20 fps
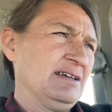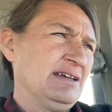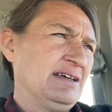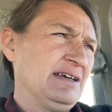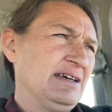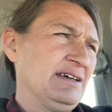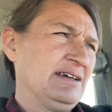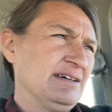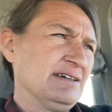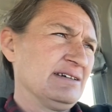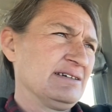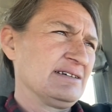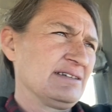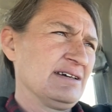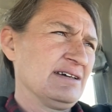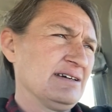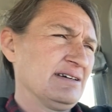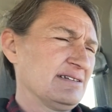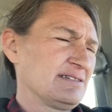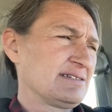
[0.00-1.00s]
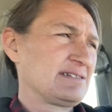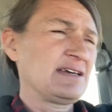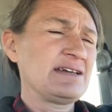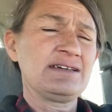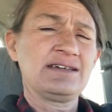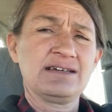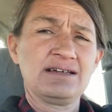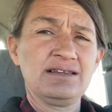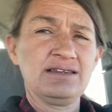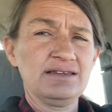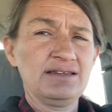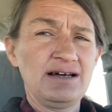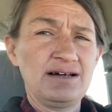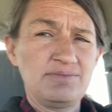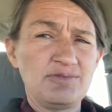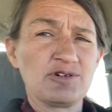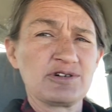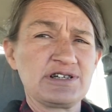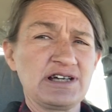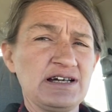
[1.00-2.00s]
and it's taking a lot
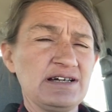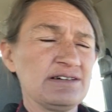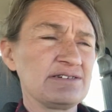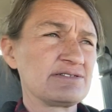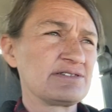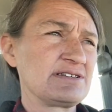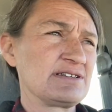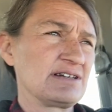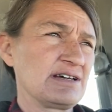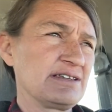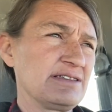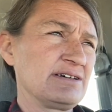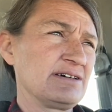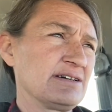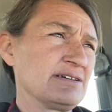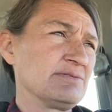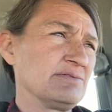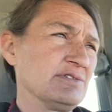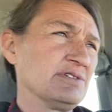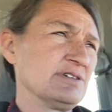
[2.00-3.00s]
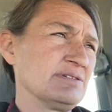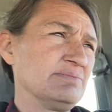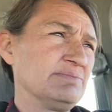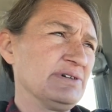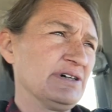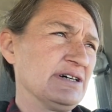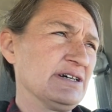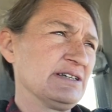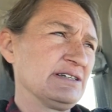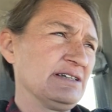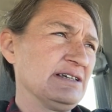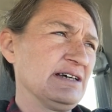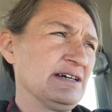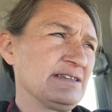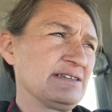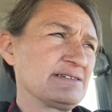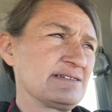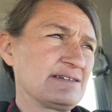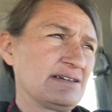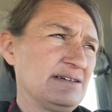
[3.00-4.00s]
more tires than I thought it would, but at
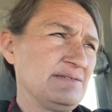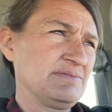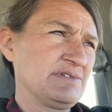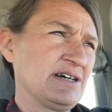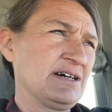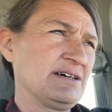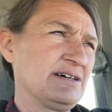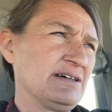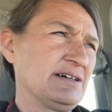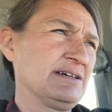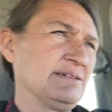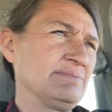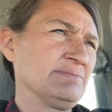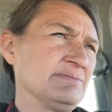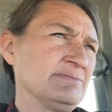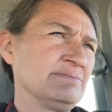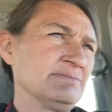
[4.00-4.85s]
the same time